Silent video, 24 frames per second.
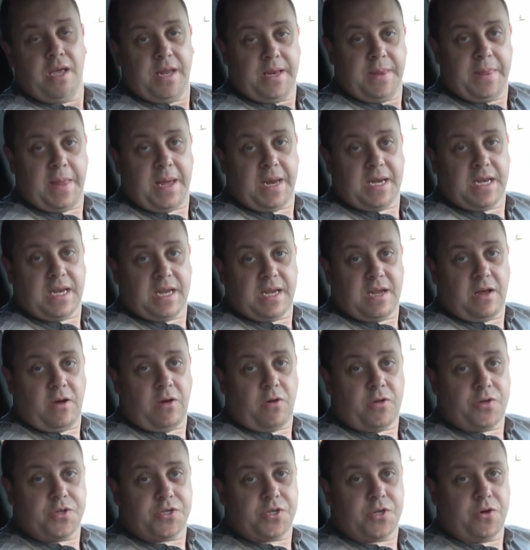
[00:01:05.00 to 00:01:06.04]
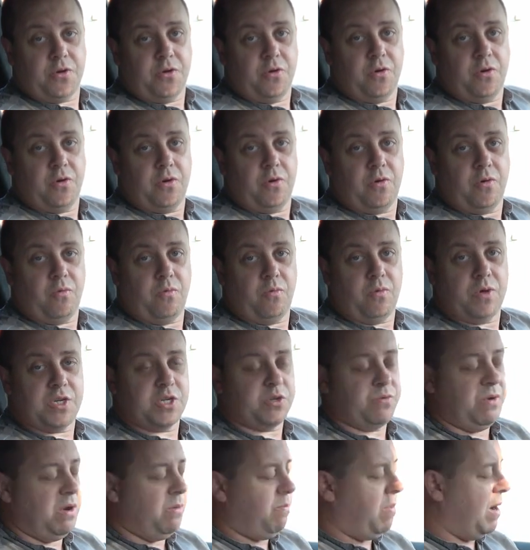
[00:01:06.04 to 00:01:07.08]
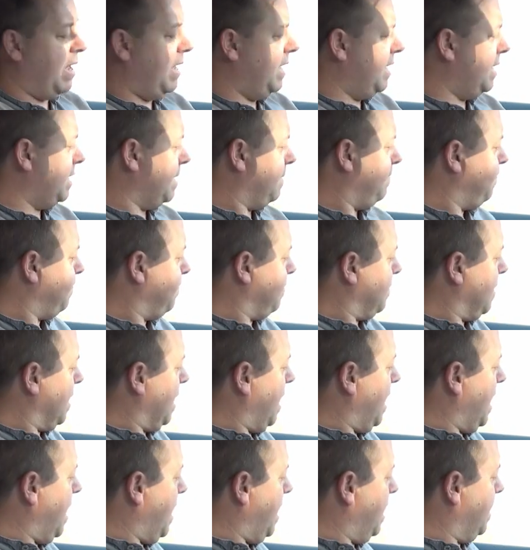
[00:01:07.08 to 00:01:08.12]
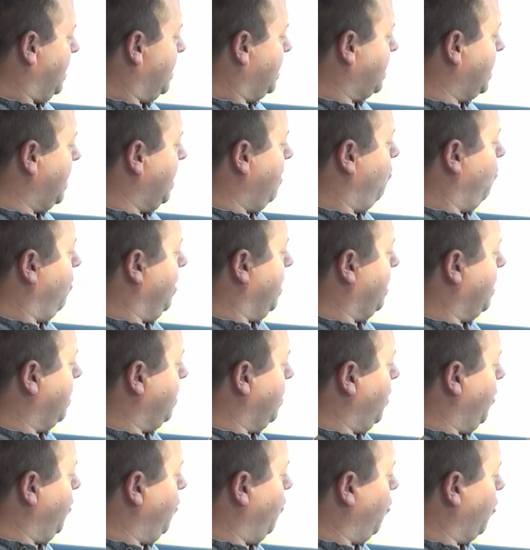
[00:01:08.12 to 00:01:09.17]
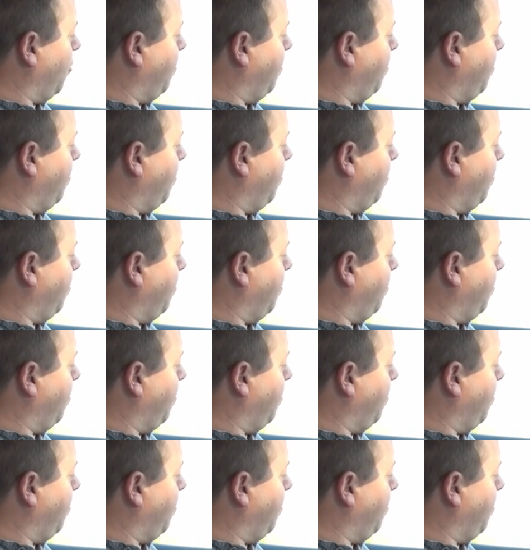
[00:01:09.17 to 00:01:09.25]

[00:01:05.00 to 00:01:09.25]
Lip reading: that also was replaced, and the same with the door